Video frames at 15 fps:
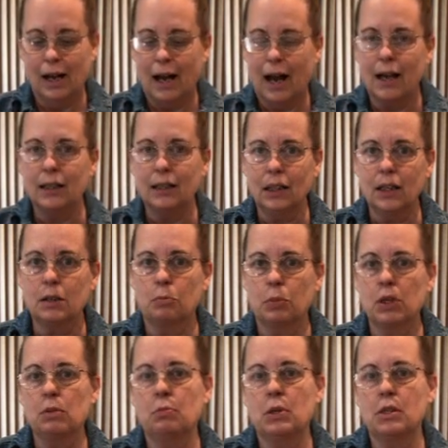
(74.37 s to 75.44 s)
I like
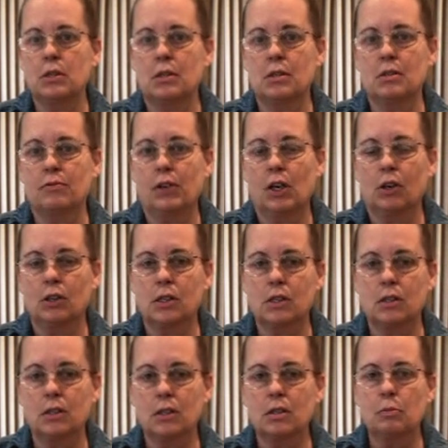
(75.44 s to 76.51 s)
big pieces of carrots in
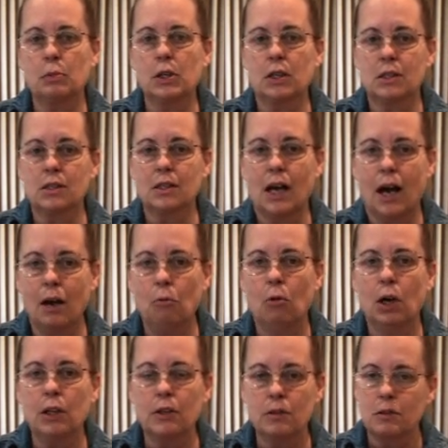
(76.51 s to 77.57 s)
this because I
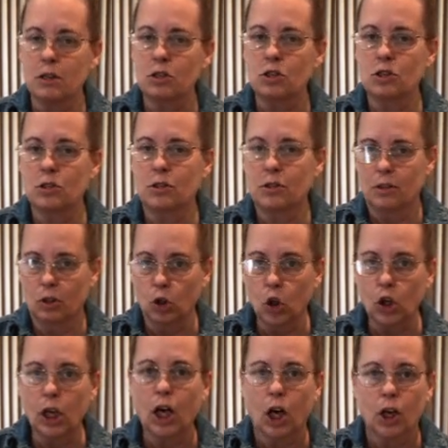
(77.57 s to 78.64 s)
want the dish to look
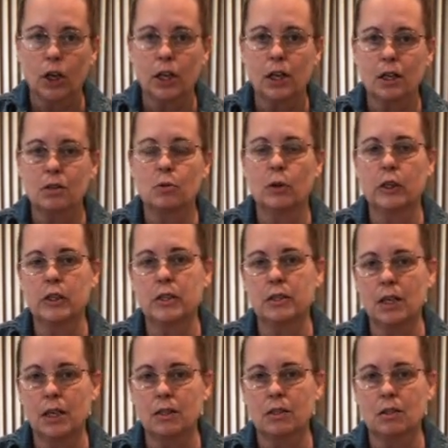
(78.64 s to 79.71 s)
hearty as well as
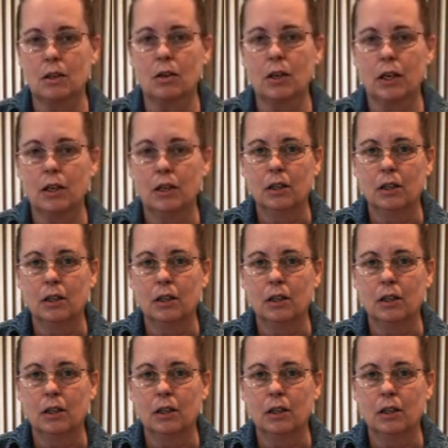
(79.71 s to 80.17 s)
taste hearty.